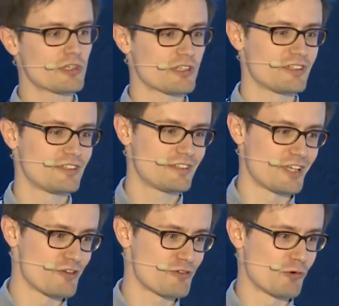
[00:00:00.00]
And
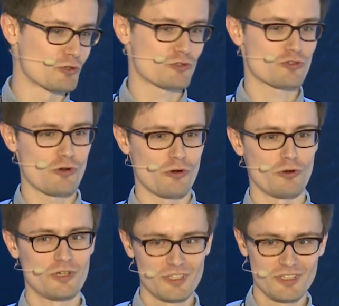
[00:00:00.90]
then if you want to
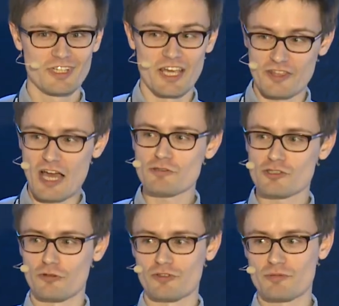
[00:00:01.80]
score
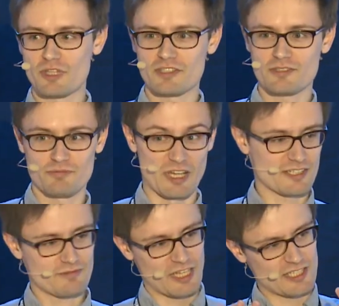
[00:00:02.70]
1,000 of them,
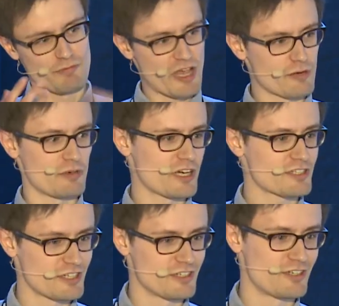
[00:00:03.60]
that's a
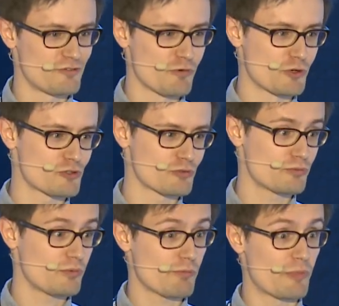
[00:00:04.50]
megabyte. And if you want to,
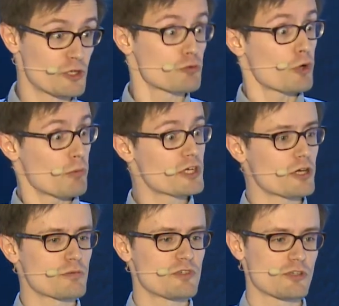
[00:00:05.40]
but you're probably
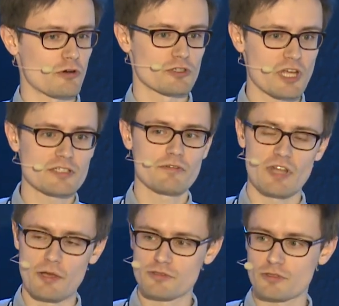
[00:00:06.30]
going to be scoring tens of
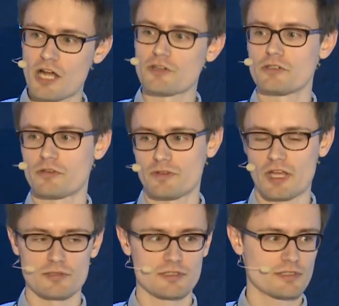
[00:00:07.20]
thousands, hundreds of
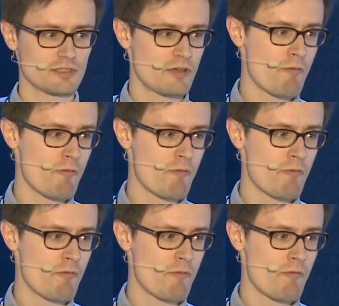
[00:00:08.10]
thousands.